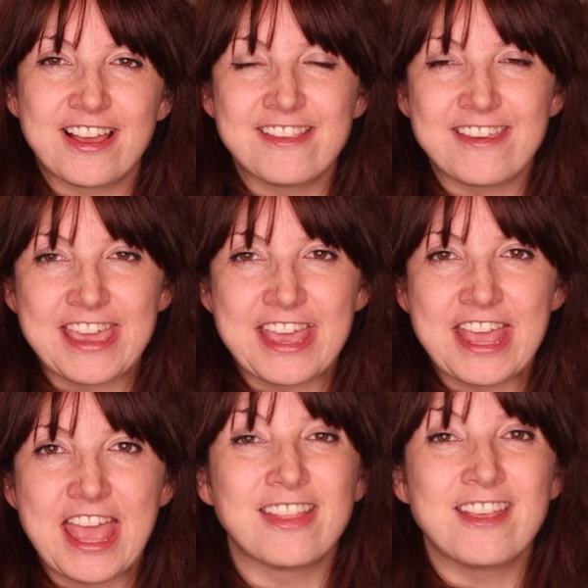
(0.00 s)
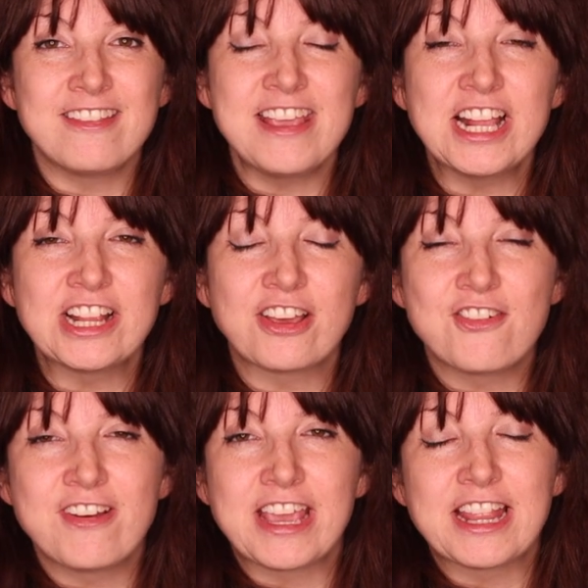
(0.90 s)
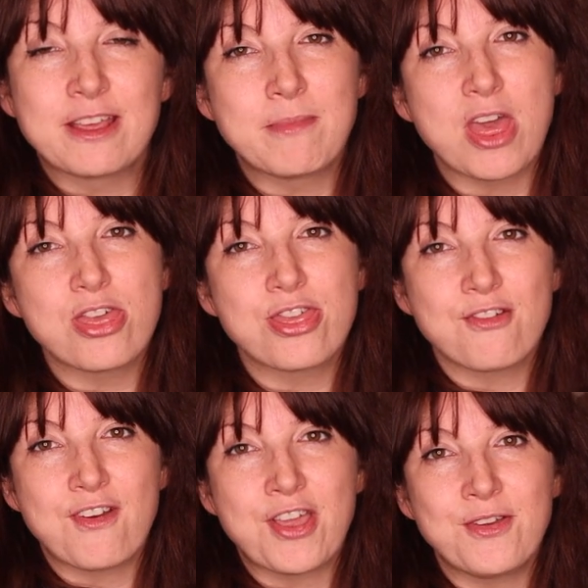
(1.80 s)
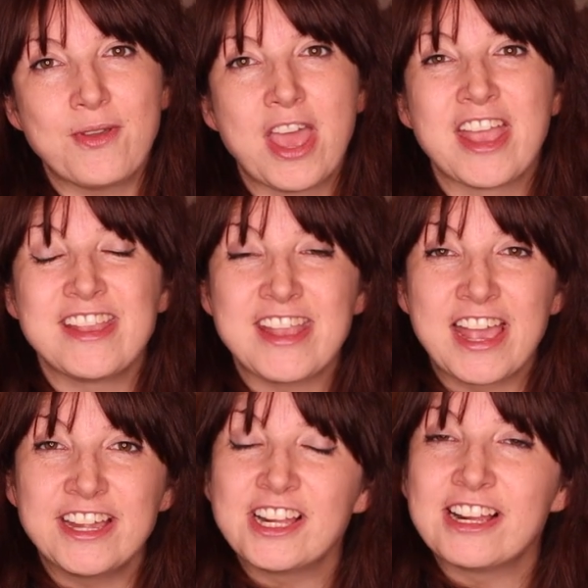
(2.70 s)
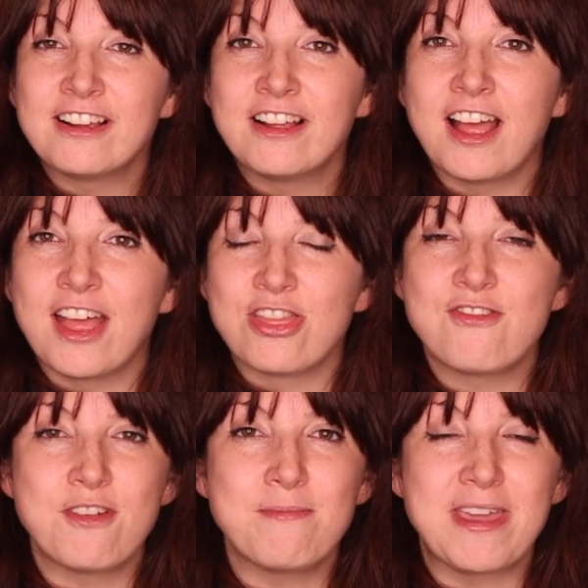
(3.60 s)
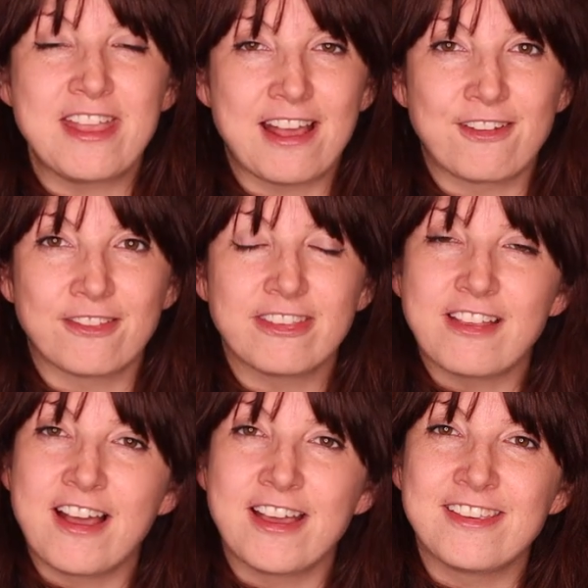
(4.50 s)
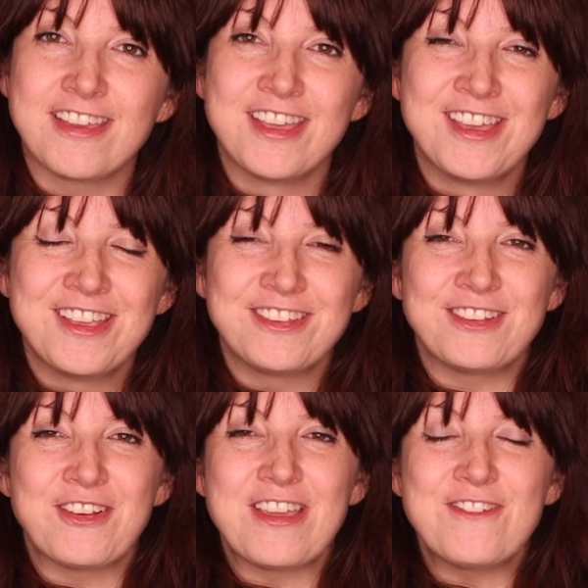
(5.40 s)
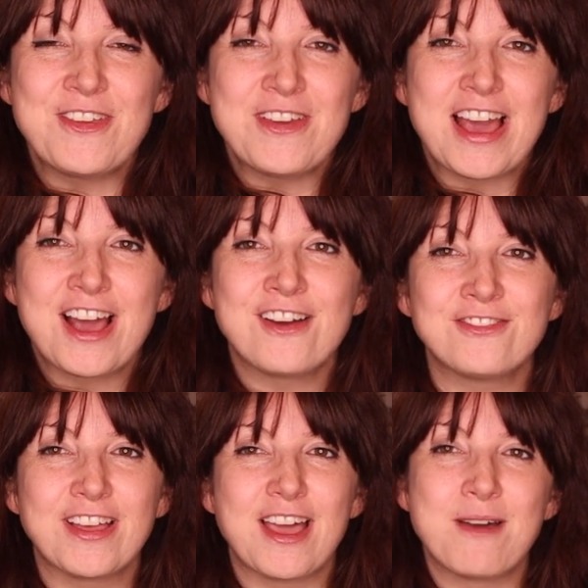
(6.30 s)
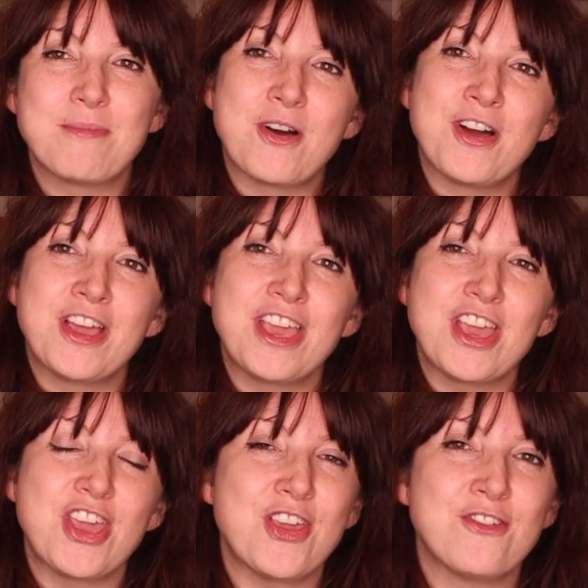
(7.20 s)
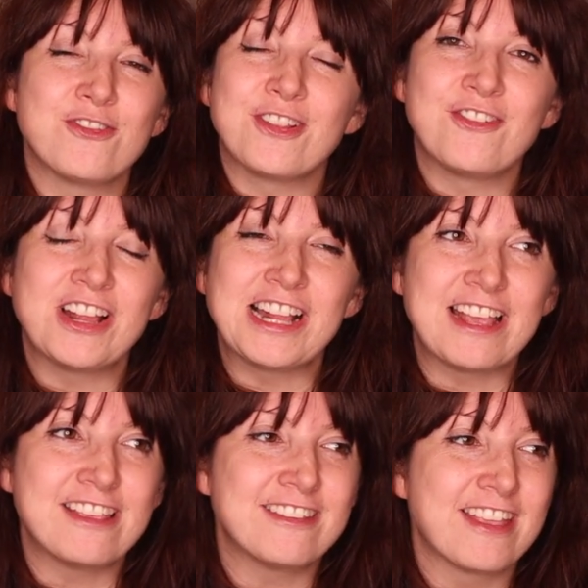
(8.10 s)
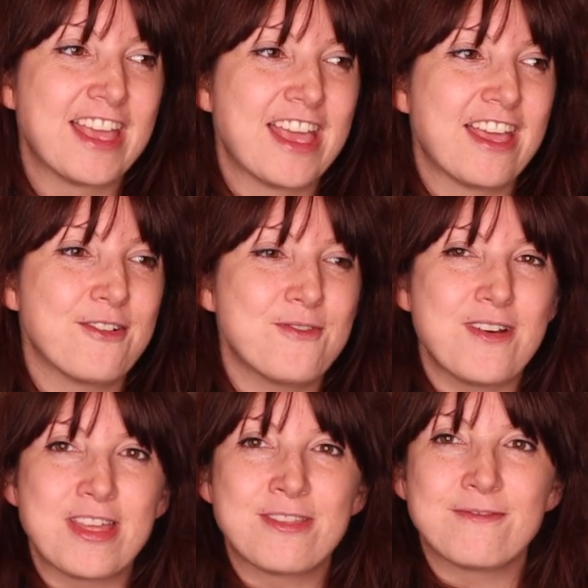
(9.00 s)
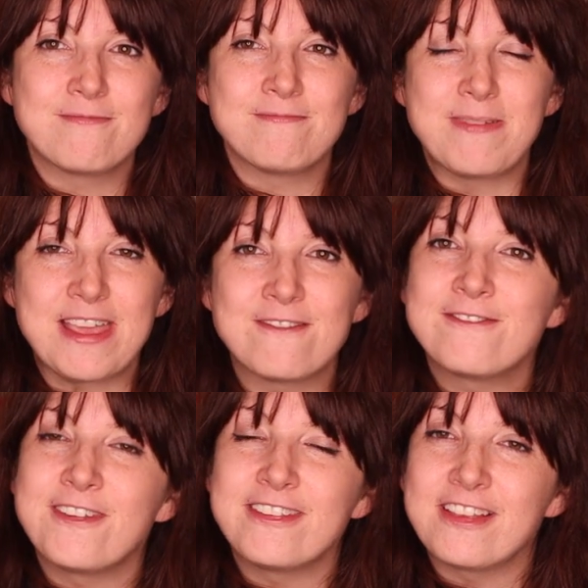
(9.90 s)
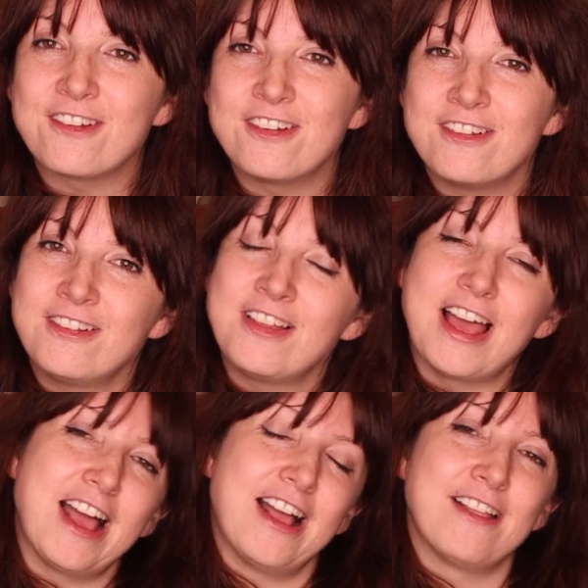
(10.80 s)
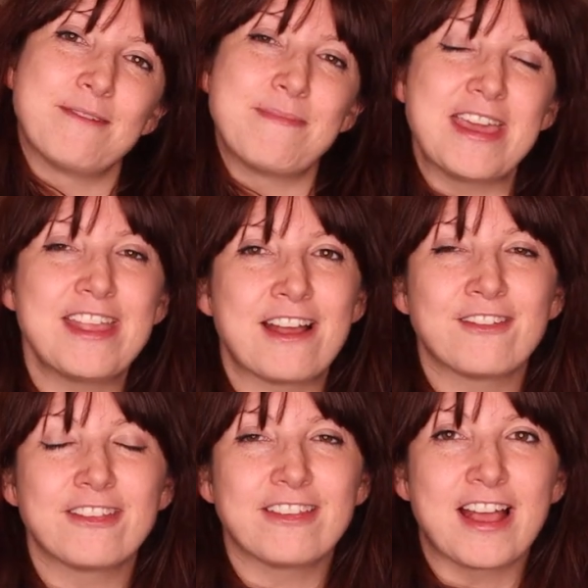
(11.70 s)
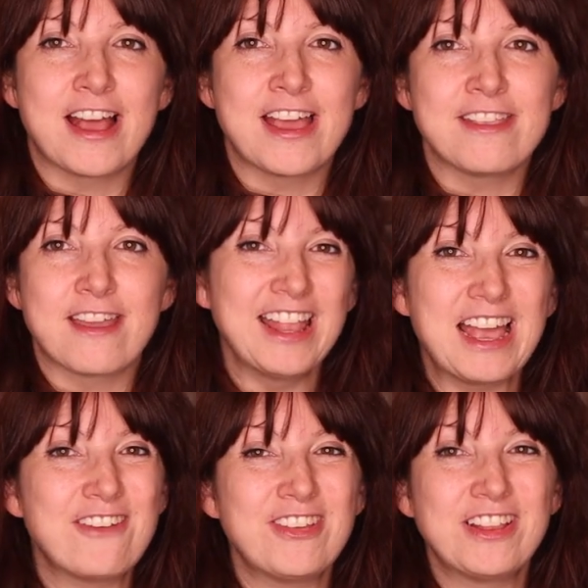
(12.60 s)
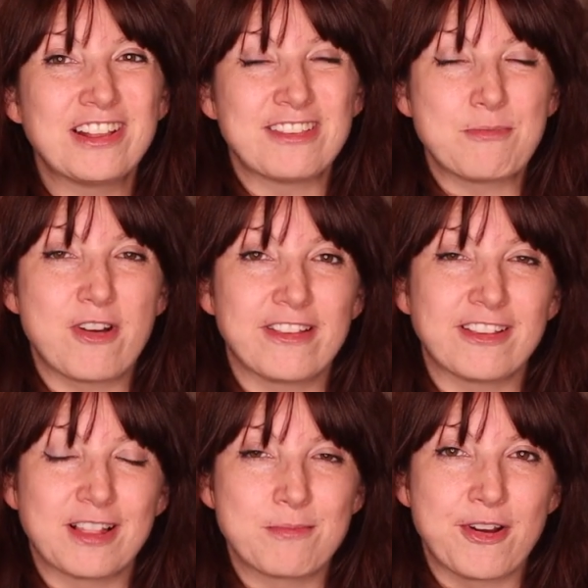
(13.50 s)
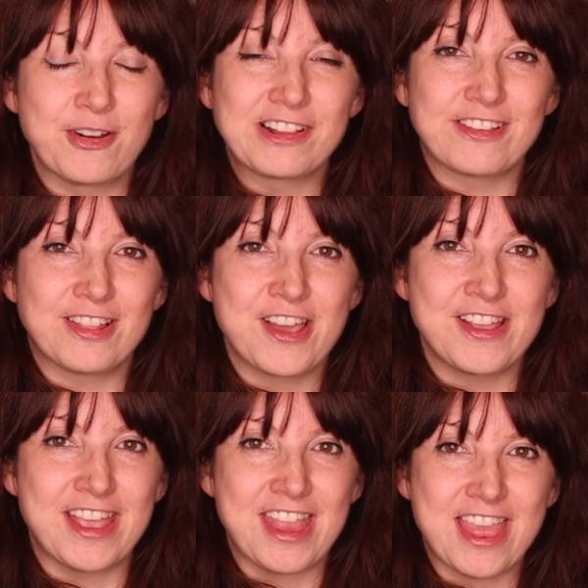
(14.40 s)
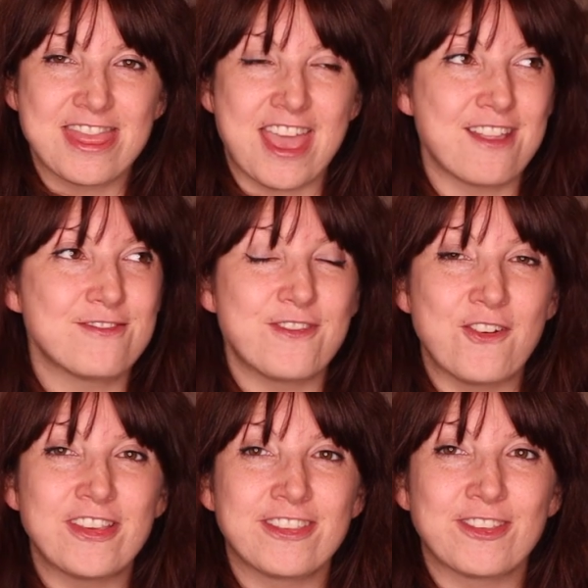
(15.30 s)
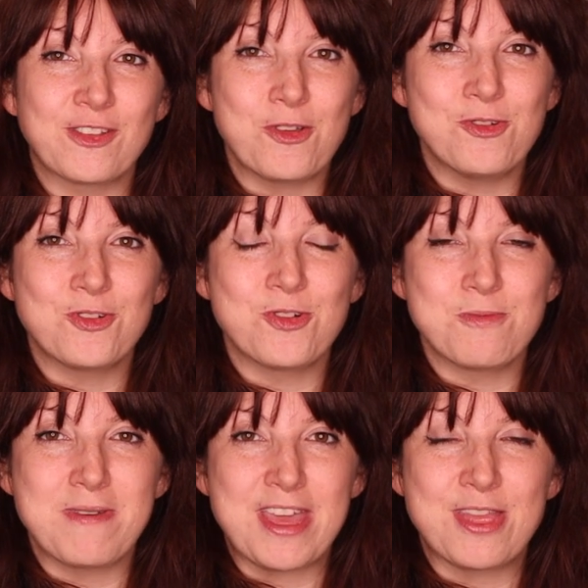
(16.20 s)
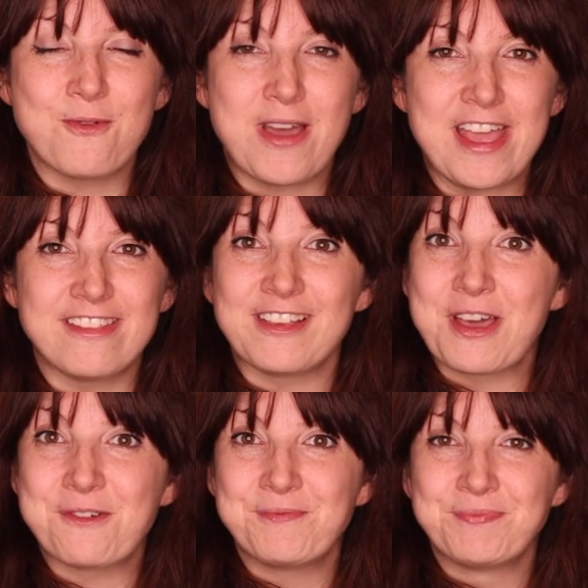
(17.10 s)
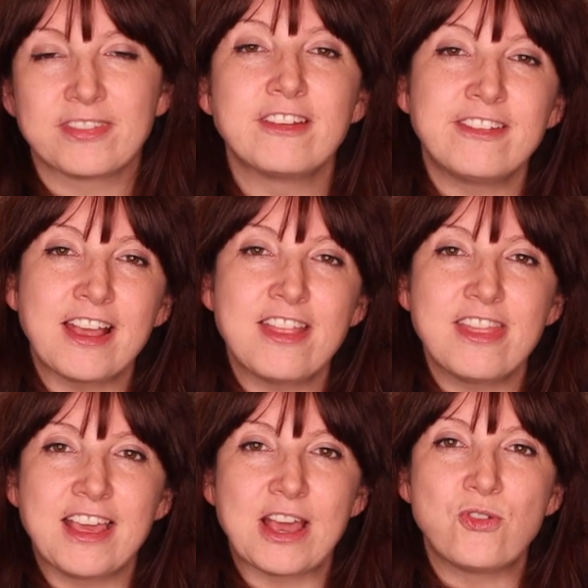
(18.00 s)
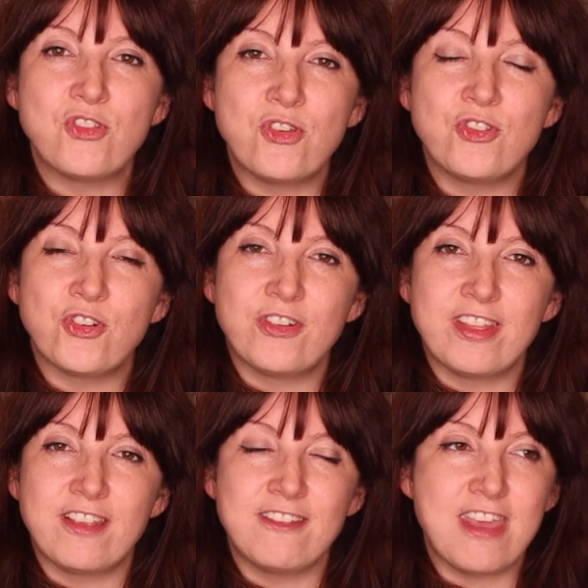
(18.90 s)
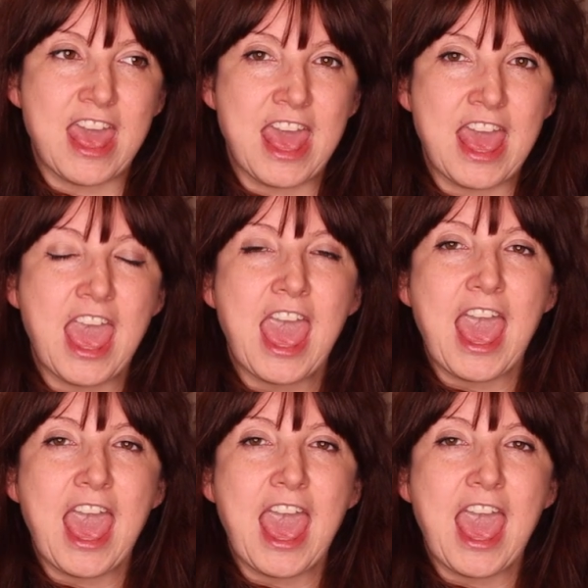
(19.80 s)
idea, and they teach the curriculum through nature and through being outside. So if you have a boy who flourishes with being physical and being outside and having just a practical approach to learning, then forest school could be the way to go. The second thing I would do during this year